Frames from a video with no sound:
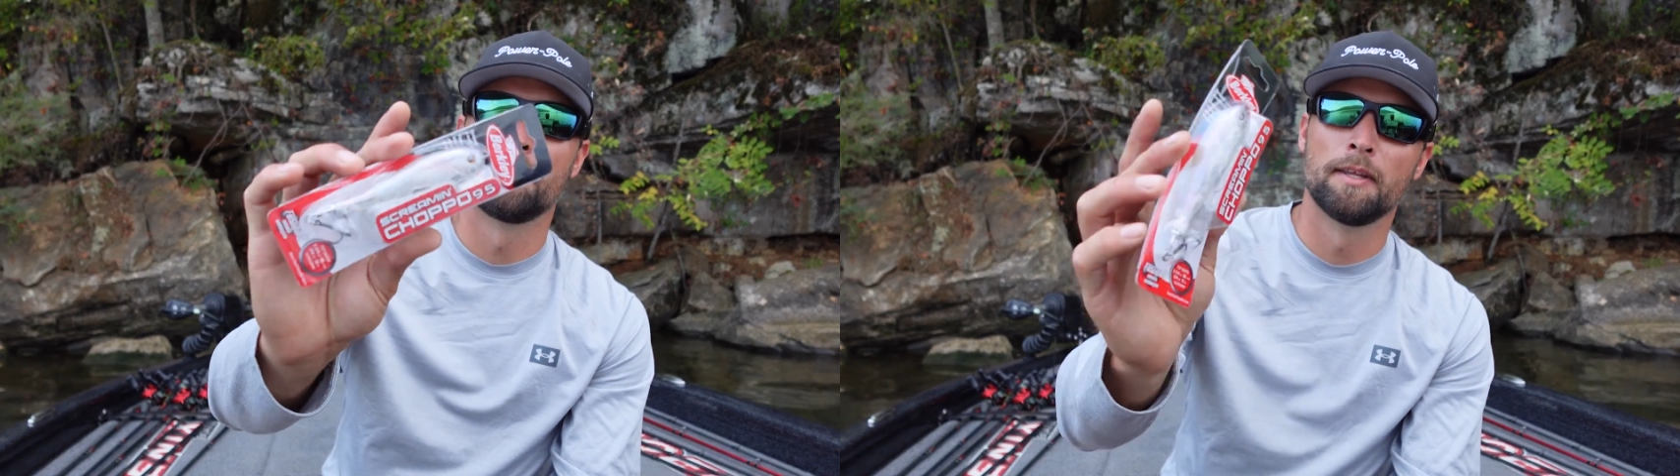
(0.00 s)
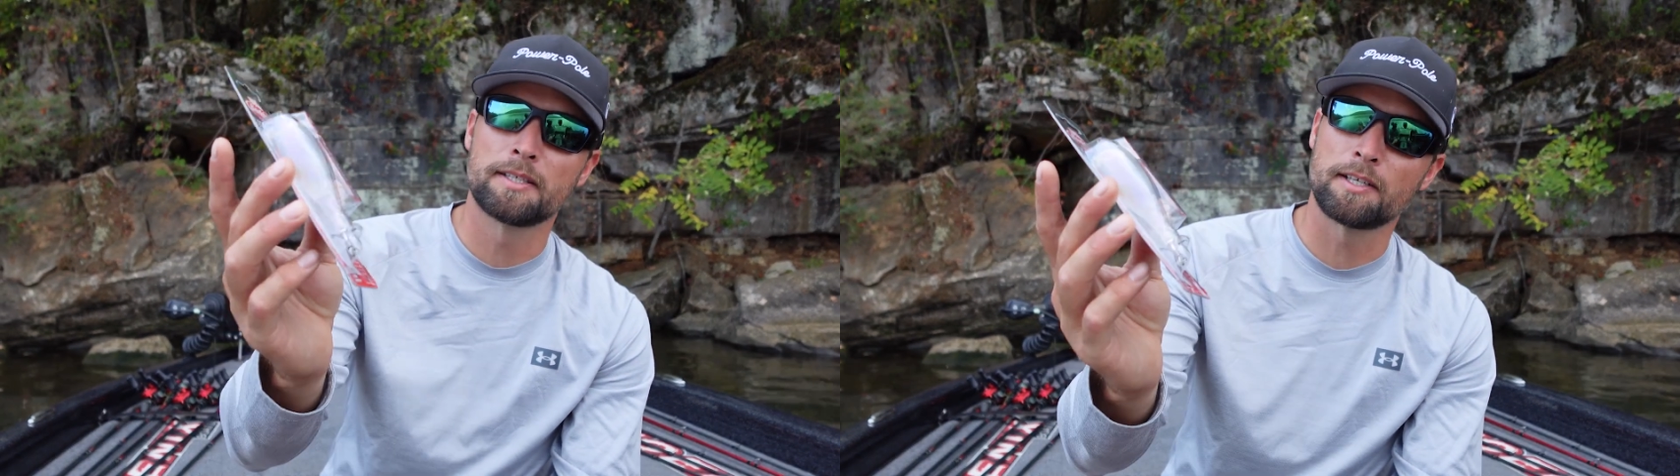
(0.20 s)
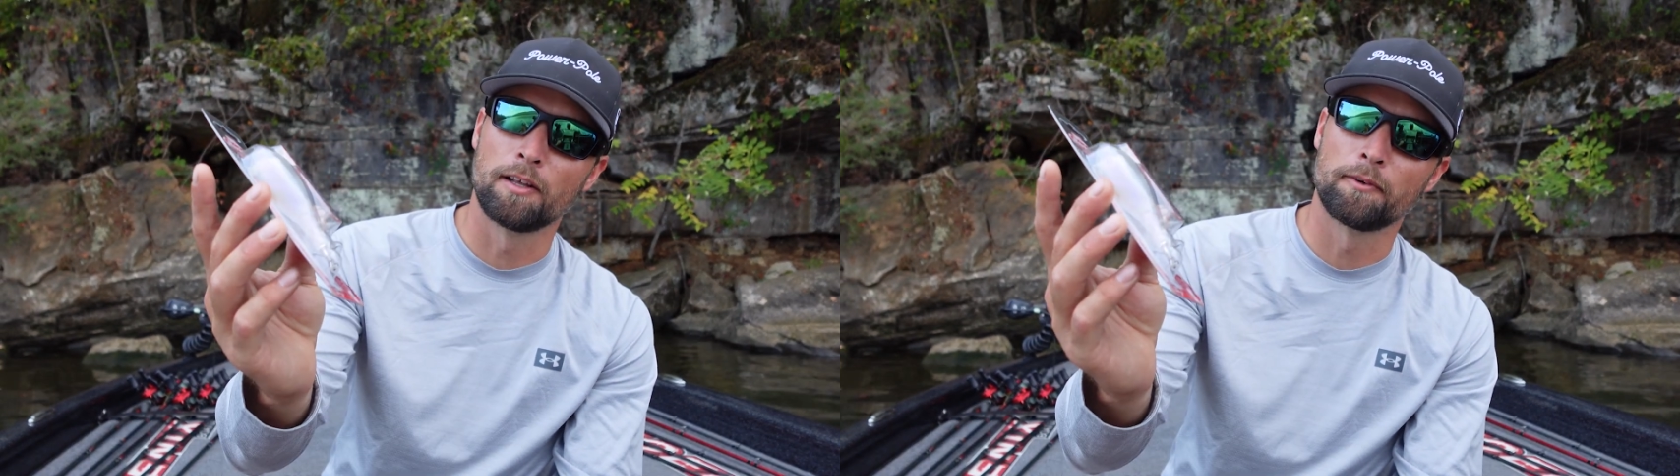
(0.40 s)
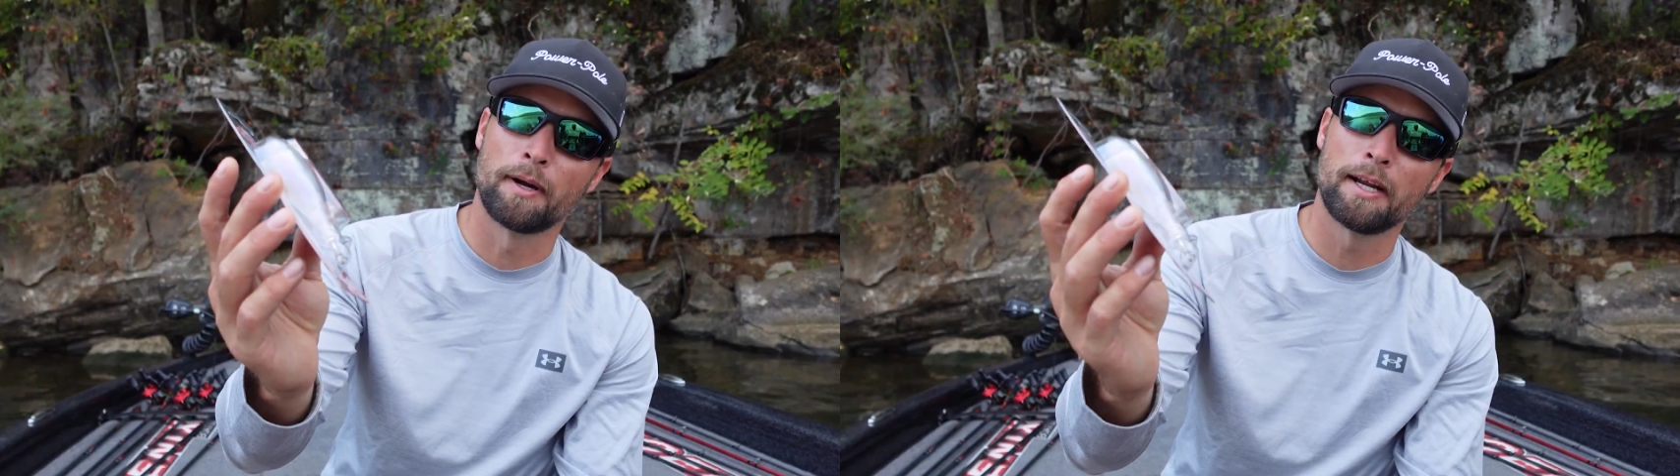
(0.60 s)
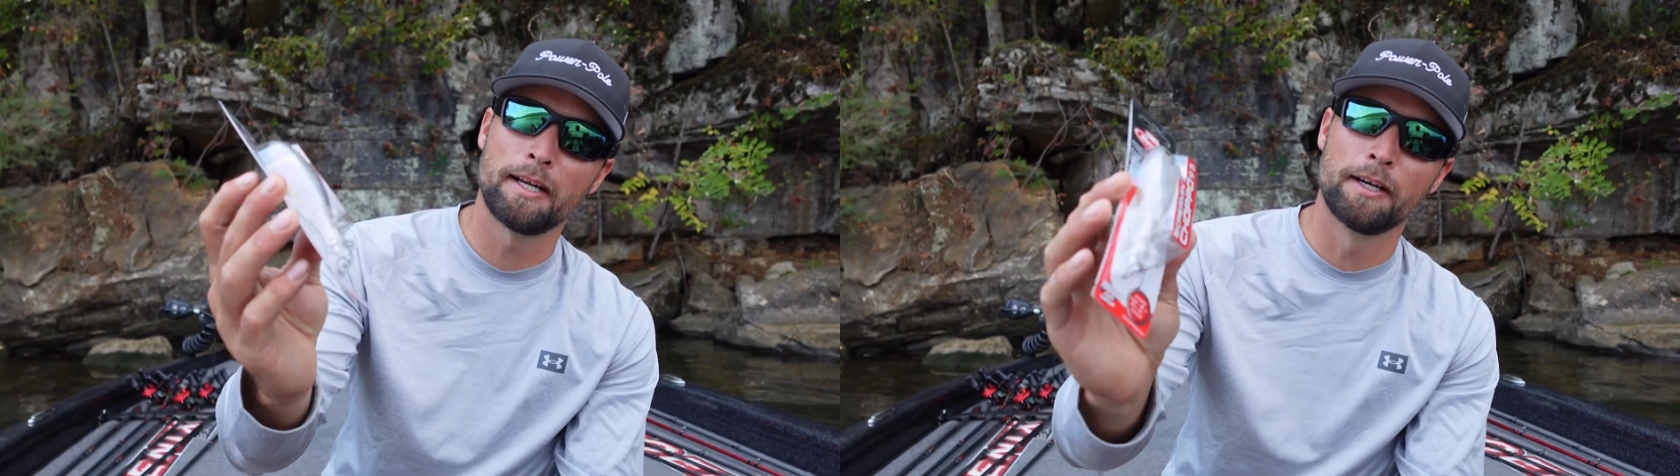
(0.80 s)
This color
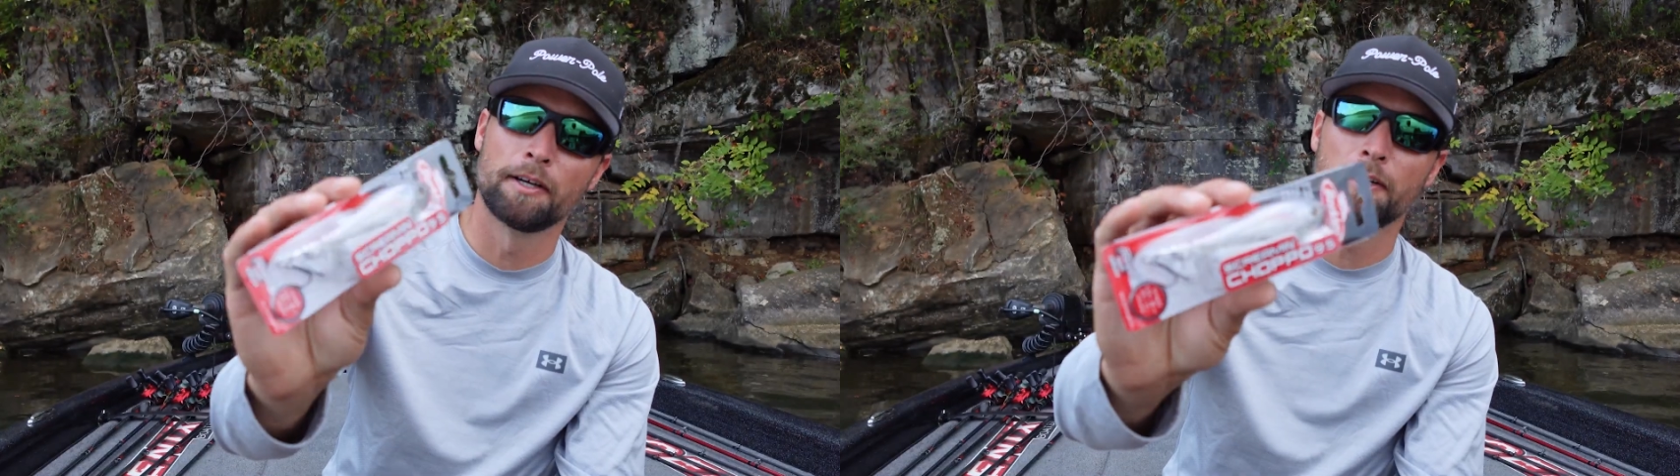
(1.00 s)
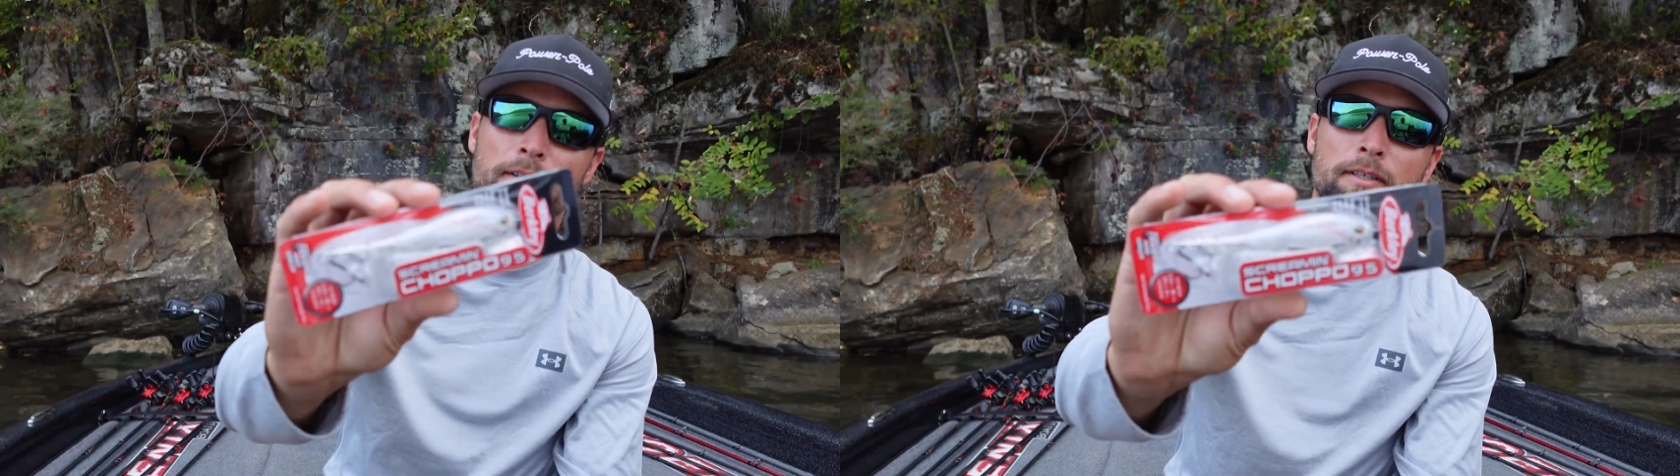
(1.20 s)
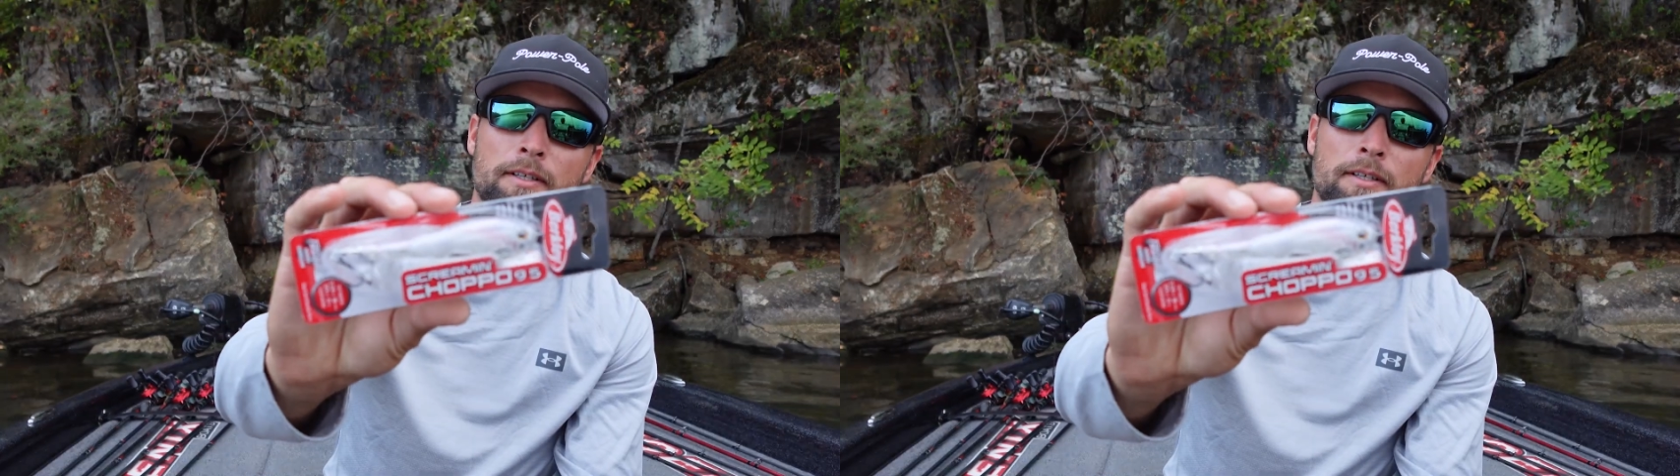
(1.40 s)
right here,